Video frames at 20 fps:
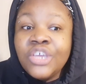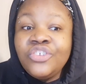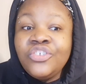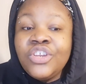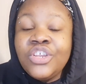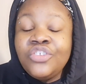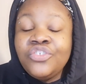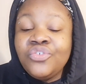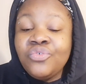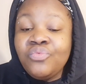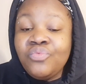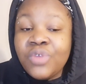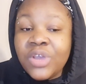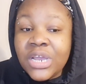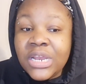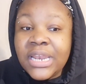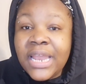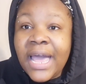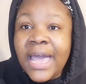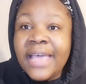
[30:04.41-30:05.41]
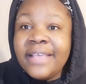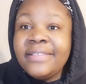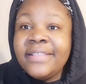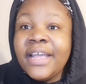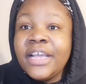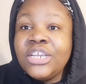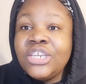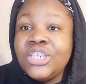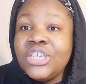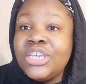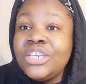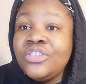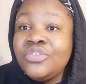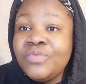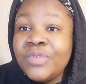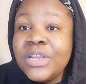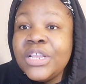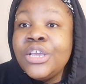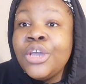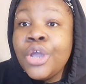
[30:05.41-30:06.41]
She needs to realize that she
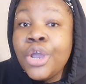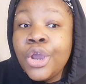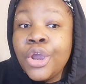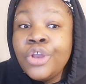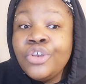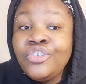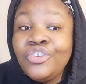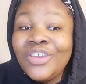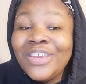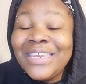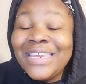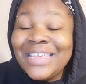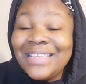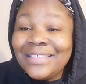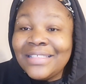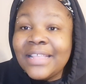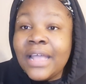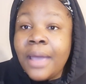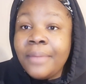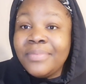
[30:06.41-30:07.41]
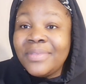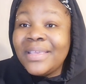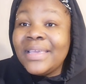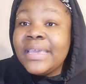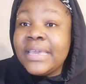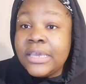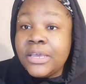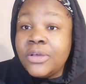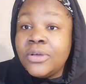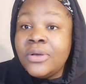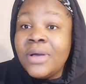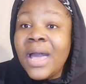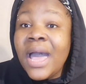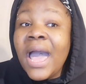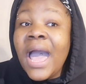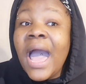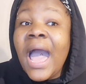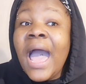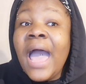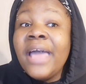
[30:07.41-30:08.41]
is really hurt. She needs time to heal,
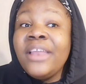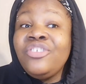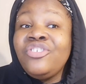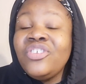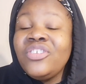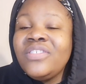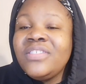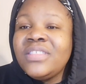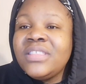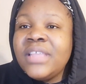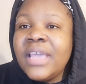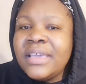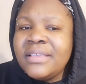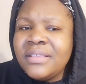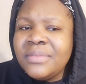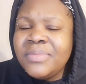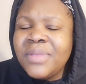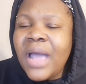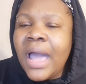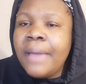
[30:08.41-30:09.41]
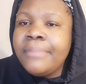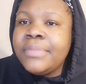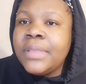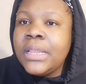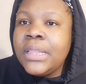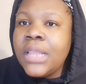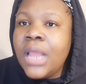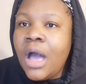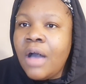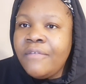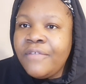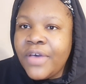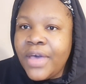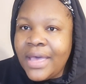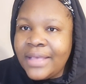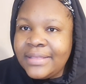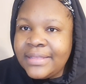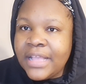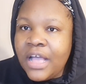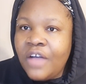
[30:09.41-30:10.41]
and just take some time to love
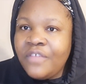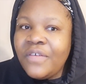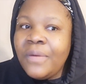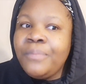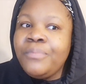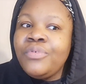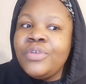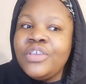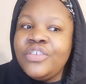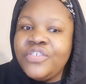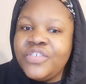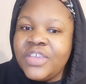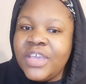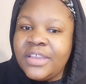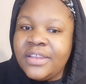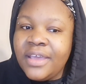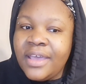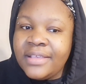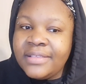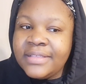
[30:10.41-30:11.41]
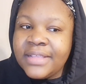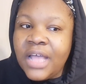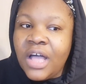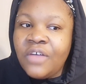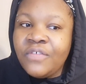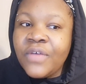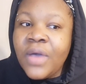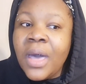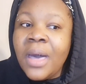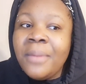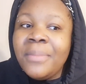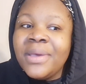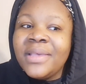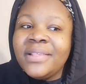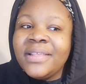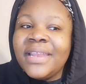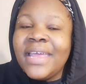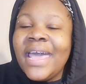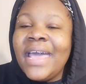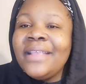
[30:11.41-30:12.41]
herself, appreciate herself,
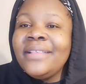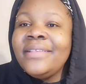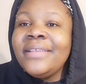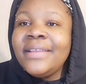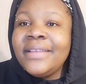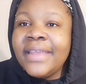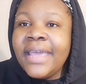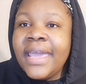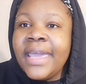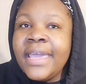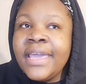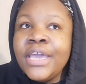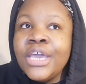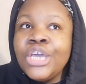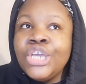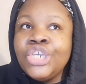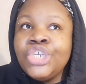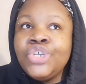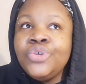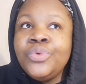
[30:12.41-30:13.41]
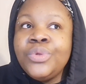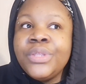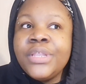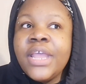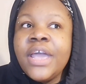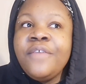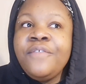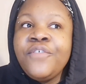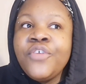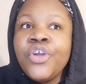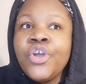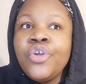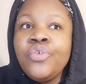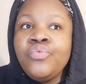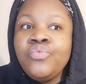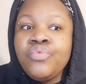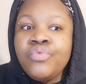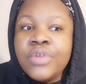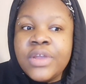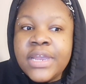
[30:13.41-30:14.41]
because at the end of the day, she will
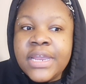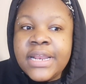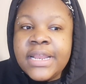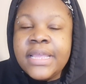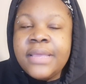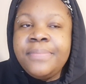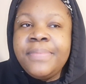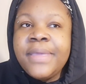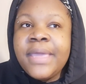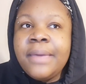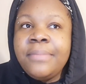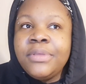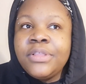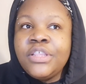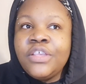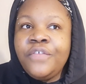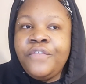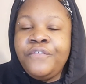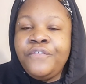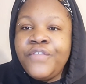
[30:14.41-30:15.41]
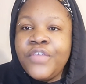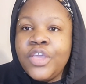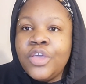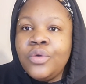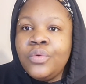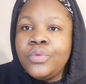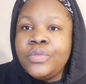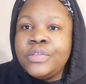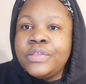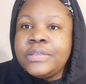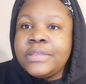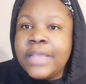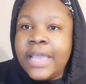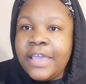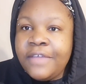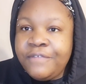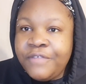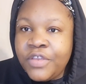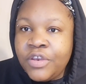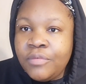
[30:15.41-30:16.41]
never really be able to feel
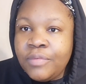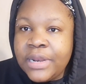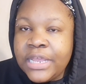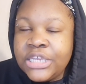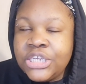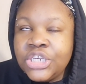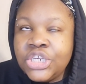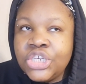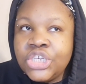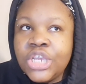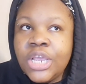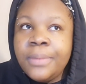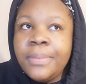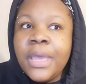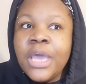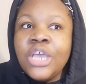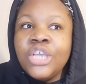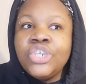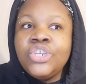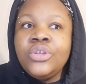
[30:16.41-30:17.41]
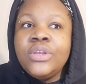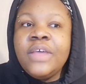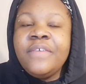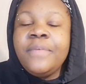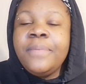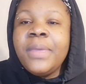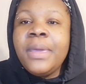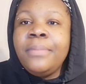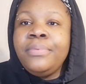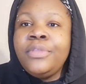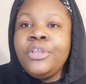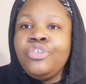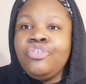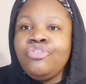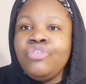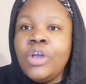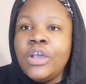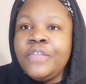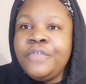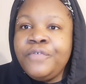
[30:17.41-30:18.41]
safe in a relationship. She'll never be able to
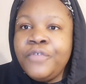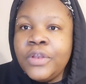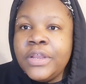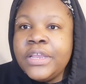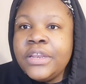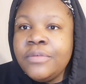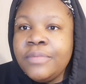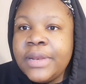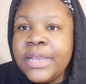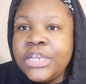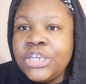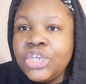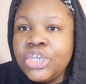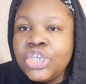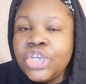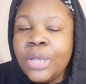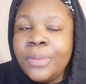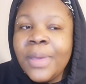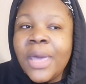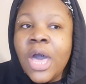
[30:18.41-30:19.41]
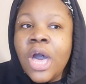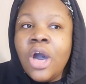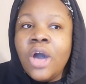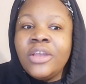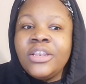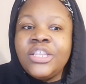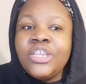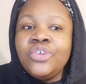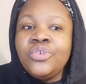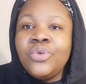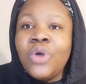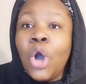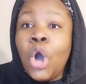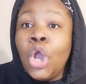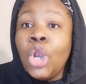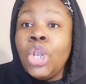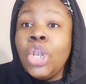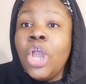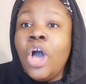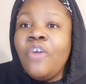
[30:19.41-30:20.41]
trust fully in a relationship
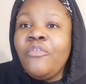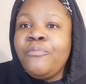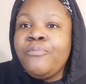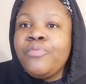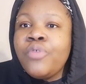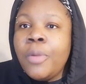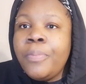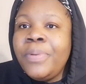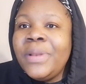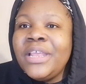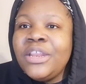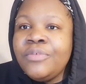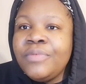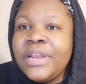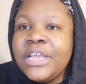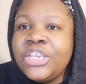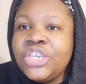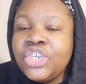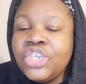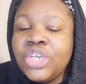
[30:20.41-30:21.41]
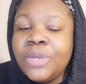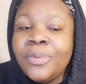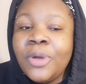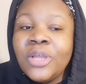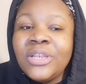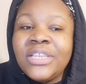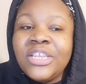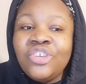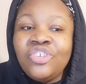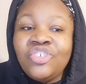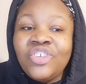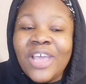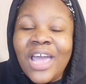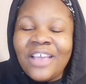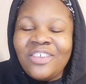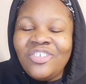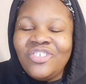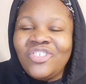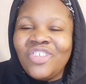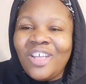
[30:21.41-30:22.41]
or love properly in a relationship until she
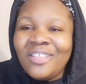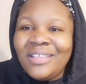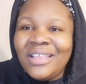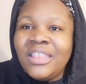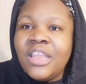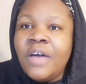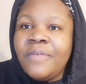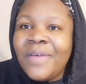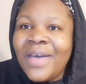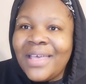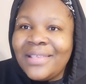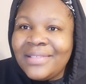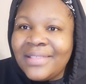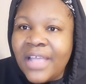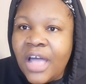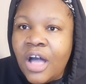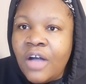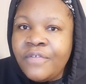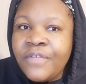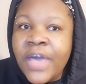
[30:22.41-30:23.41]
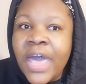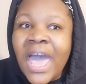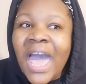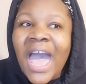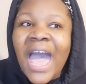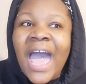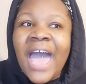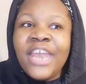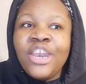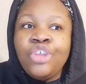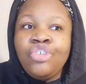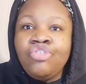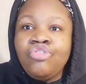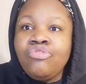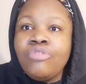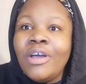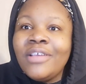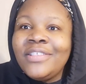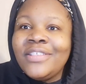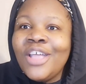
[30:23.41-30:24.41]
actually starts to love herself and
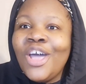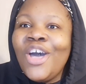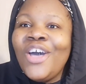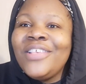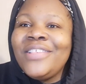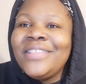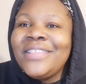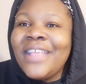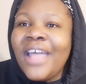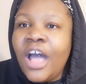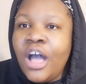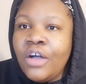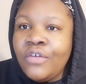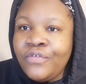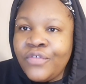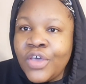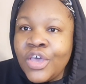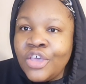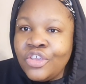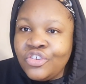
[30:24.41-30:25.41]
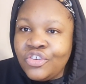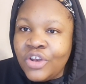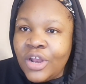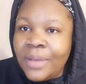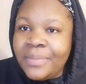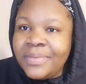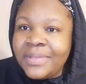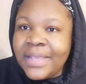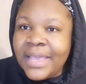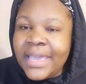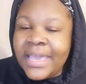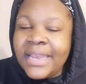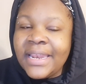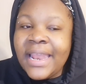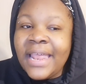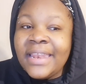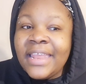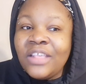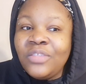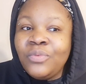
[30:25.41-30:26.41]
trust herself. Do you know what I'm
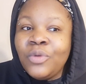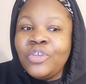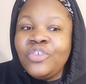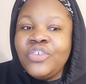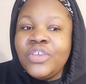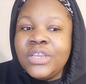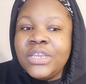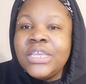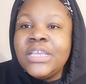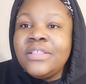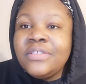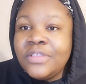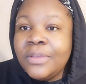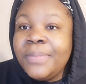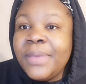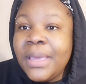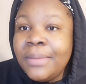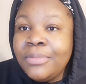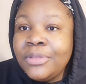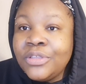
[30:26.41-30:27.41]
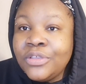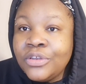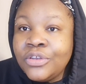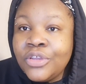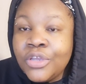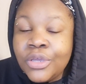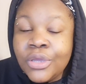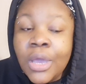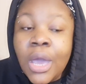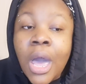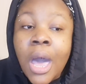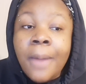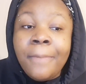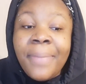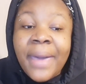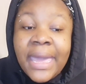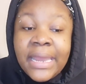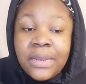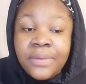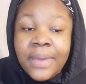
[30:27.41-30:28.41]
saying? And that's what she needs to be able to do.
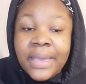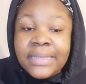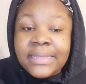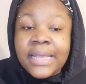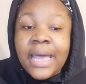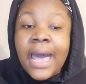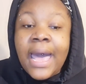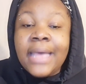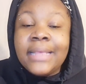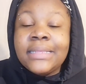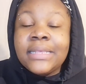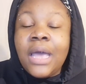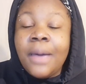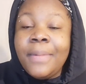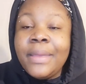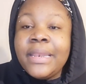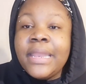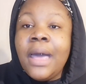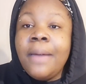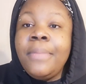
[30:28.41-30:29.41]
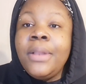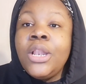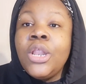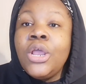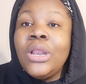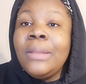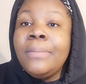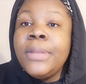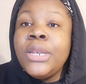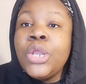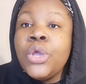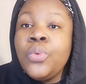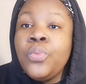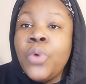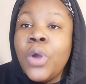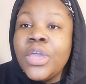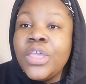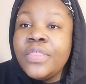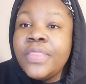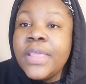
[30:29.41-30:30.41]
But anyways, guys, comment down below, let me know
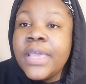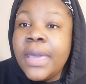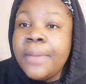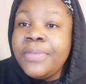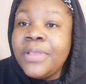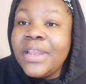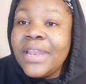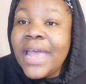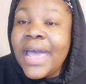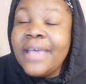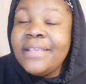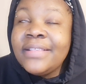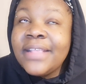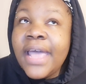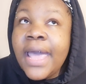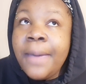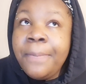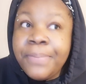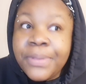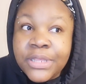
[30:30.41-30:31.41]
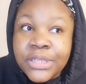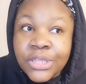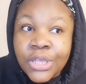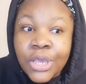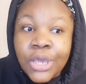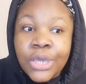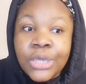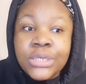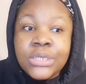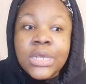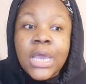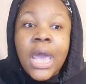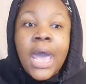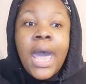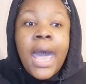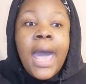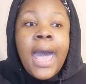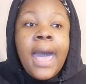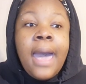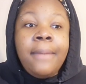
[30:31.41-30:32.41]
what you think of tonight's episode.
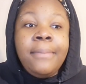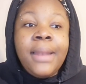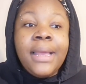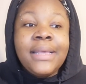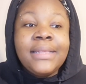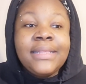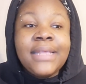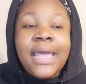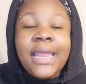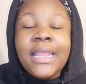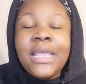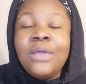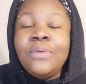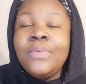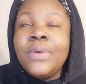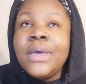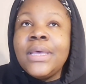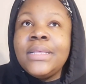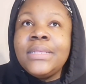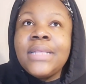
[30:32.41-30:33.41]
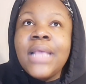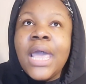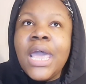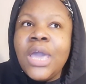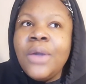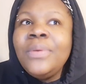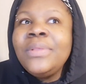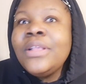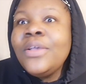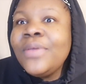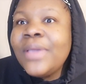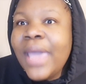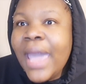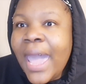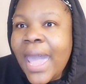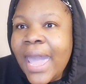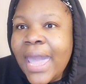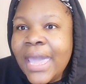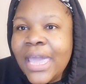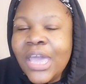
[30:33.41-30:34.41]
Like I said, it was
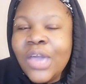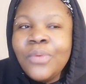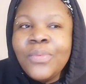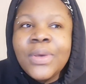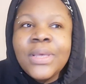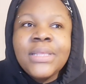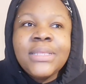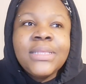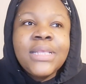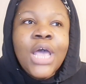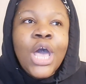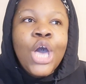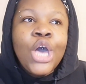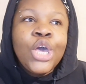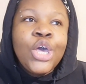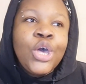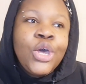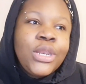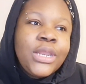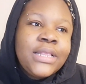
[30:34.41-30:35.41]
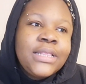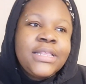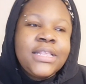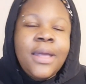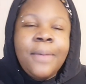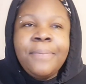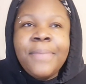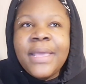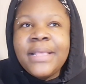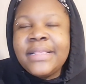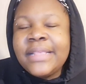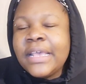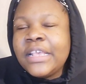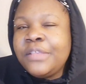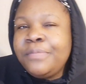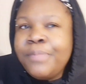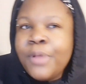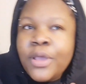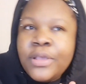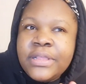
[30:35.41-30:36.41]
okay. It was good in some bits,
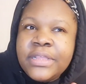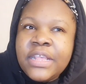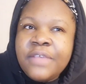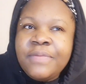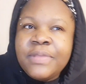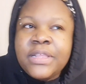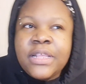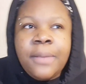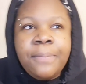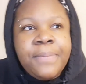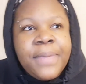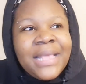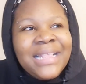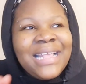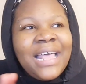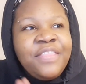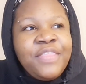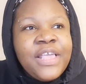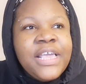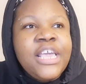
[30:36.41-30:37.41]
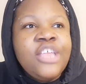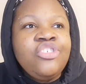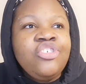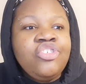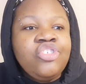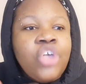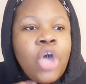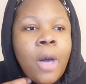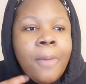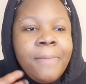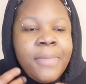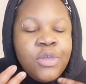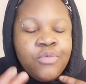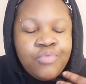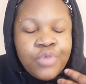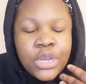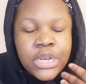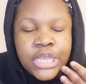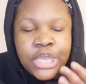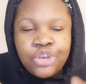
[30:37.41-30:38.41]
explosive in some bits. I think it just got me
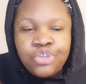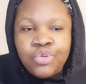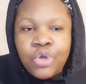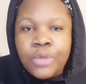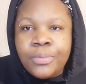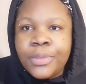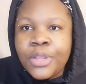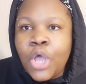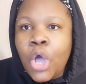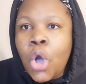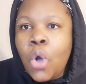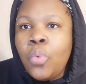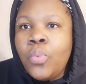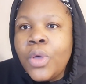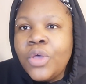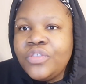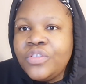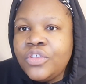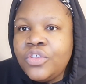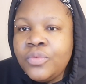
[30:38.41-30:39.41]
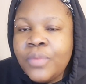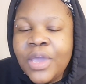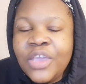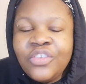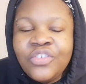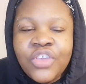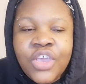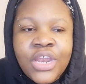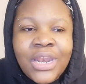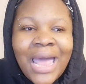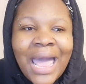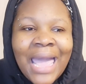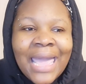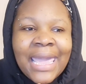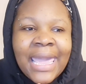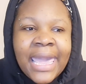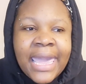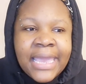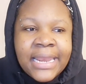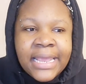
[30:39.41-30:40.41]
really annoyed with the whole Will situation.
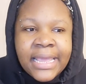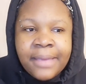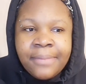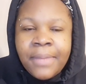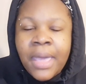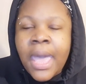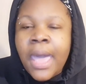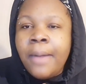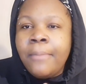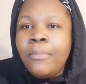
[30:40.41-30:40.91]
I hate him.